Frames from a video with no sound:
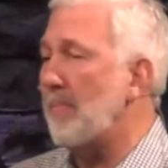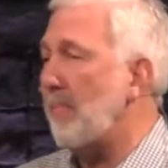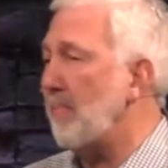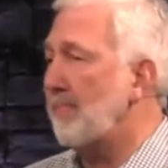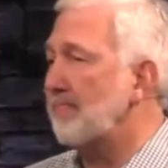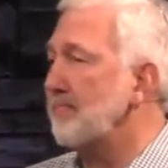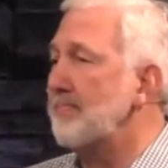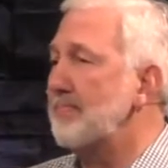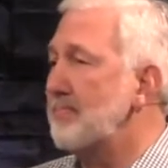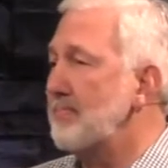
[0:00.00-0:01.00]

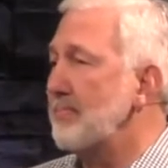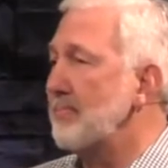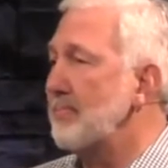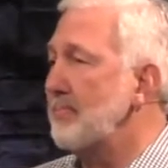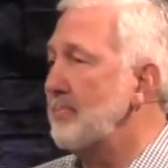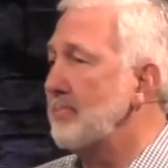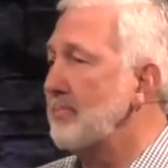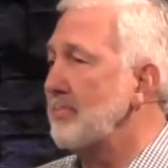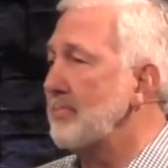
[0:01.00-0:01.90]
(silence)